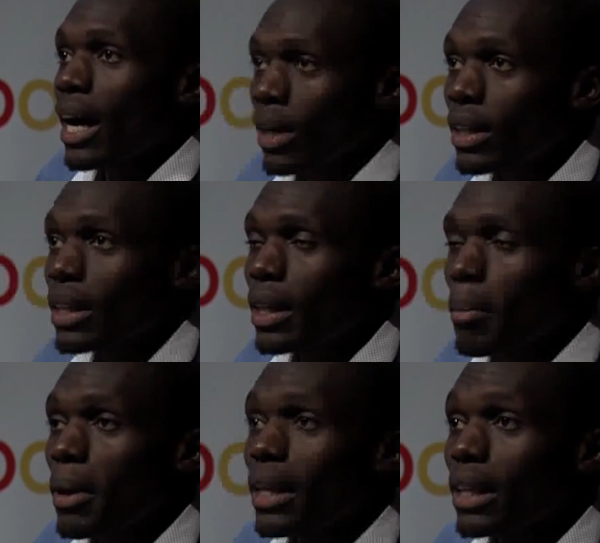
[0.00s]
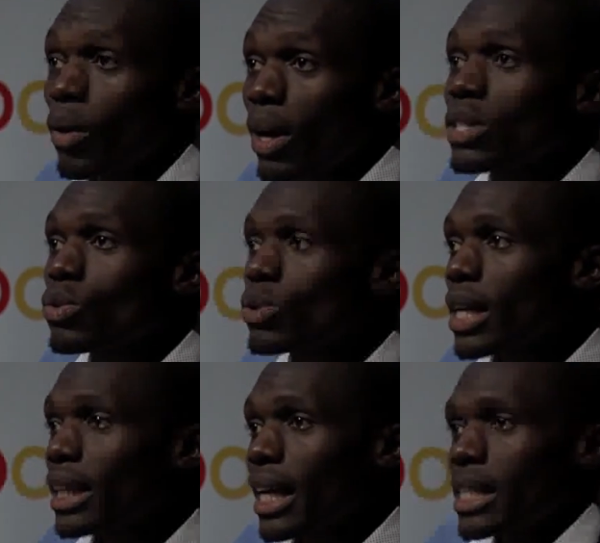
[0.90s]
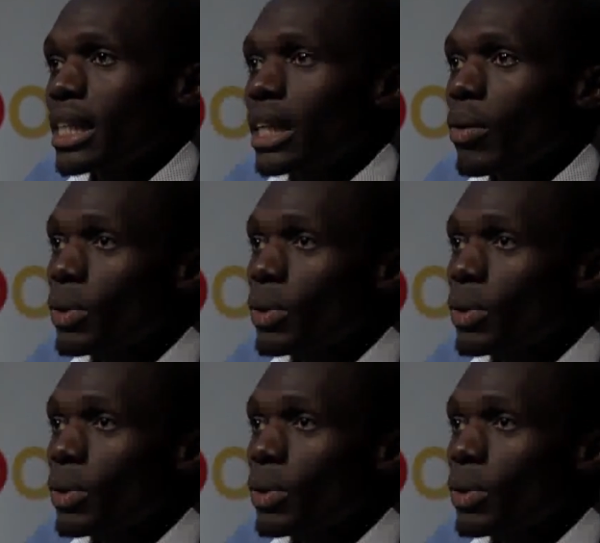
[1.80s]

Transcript: are the, the ones who set the agenda.